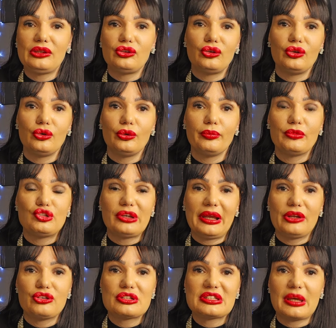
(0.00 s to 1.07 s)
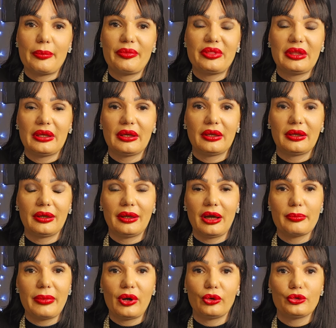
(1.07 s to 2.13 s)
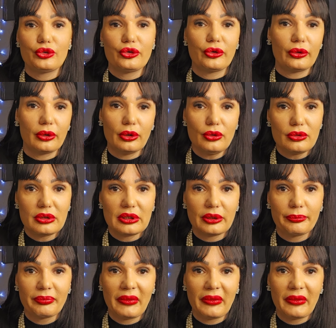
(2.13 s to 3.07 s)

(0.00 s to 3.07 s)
to change something about your look.